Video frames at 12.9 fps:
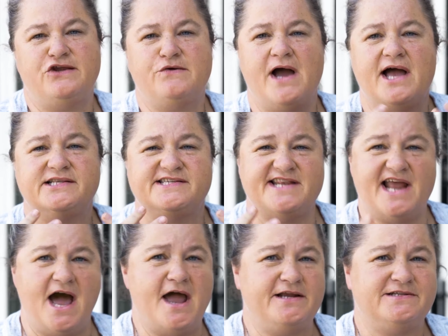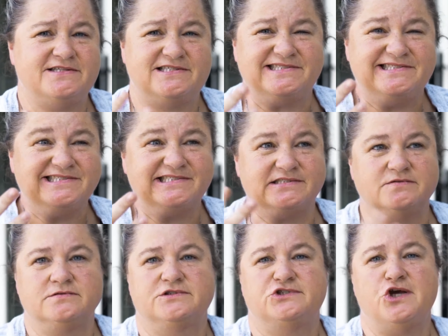you got denied.
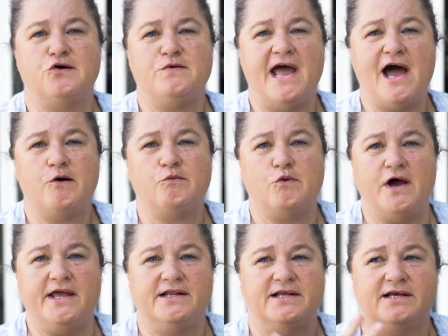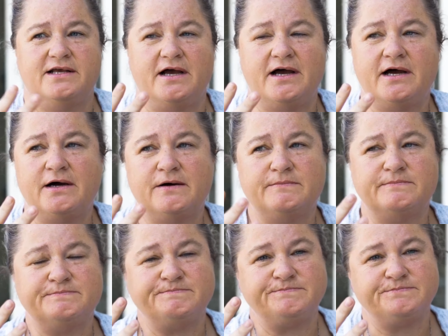So now what?
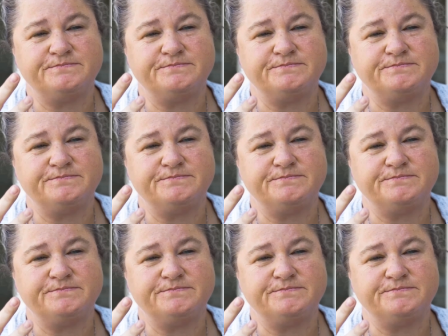All